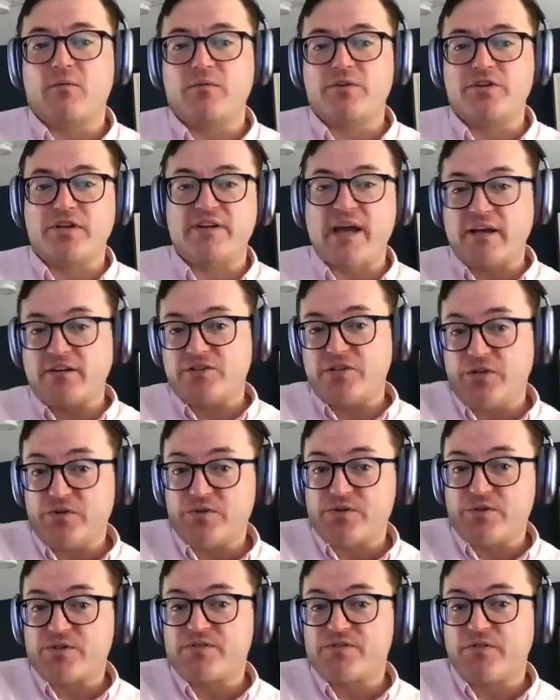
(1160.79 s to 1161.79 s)
you take to
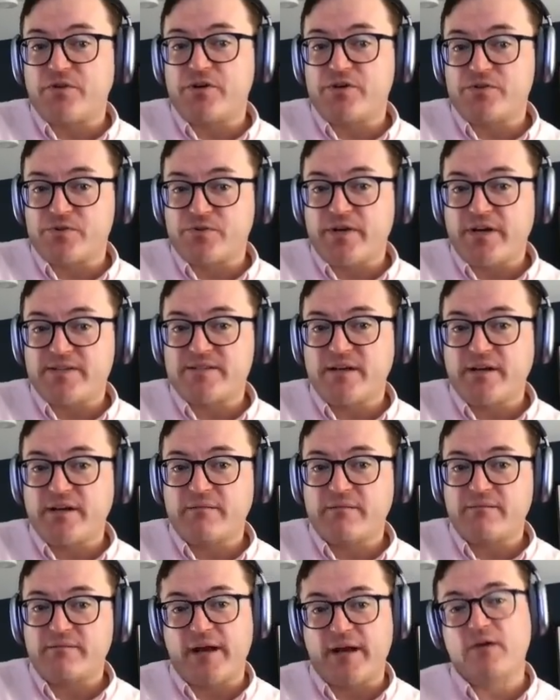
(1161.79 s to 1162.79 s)
users for user
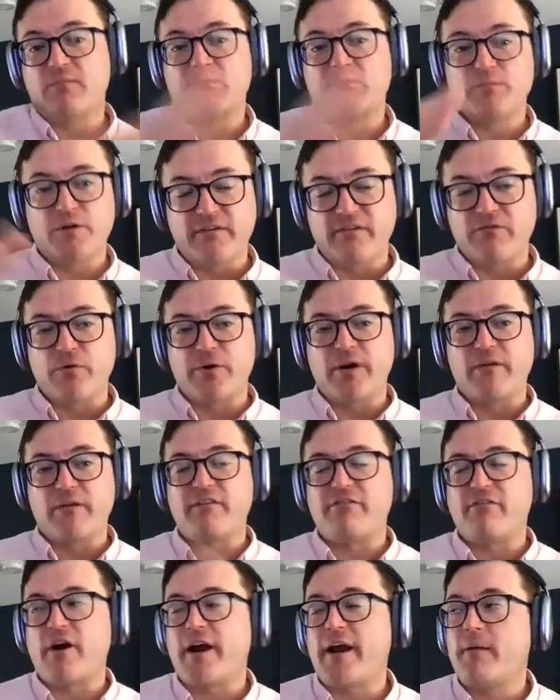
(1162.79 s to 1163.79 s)
testing now, moving forward
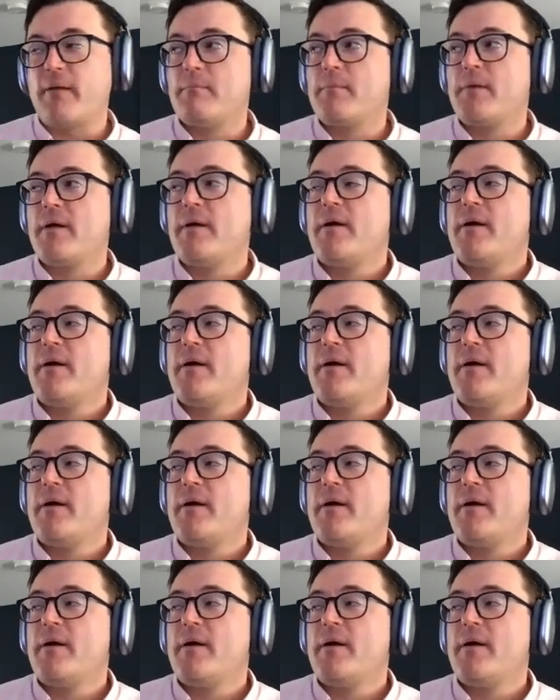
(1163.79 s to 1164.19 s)
every Friday.